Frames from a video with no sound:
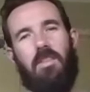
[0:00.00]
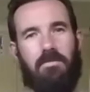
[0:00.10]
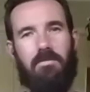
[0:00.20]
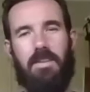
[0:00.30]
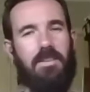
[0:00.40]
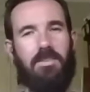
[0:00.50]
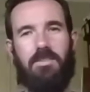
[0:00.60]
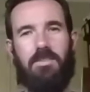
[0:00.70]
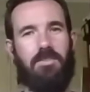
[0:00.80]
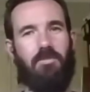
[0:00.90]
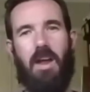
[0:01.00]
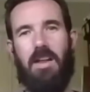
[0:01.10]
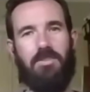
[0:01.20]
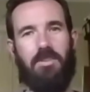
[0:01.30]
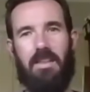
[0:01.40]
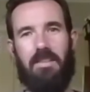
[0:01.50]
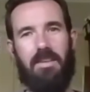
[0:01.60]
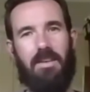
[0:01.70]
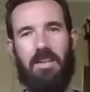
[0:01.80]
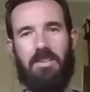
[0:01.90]
itch to scratch, I
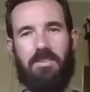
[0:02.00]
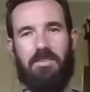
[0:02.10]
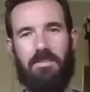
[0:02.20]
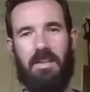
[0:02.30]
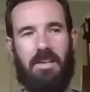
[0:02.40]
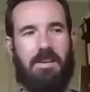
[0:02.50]
think. I just,